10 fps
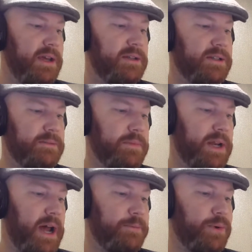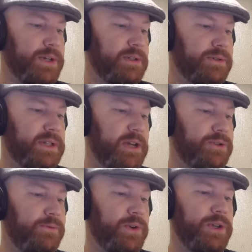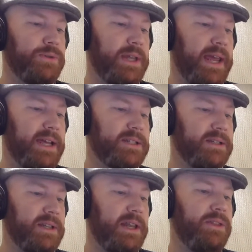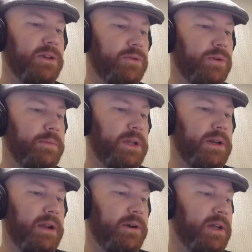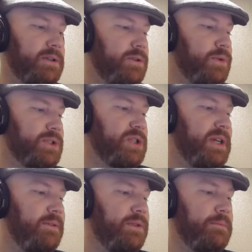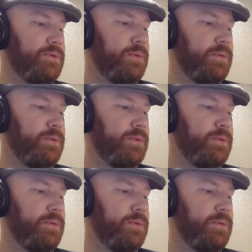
To submit operational schedule for using assets in the Caribbean area to achieve the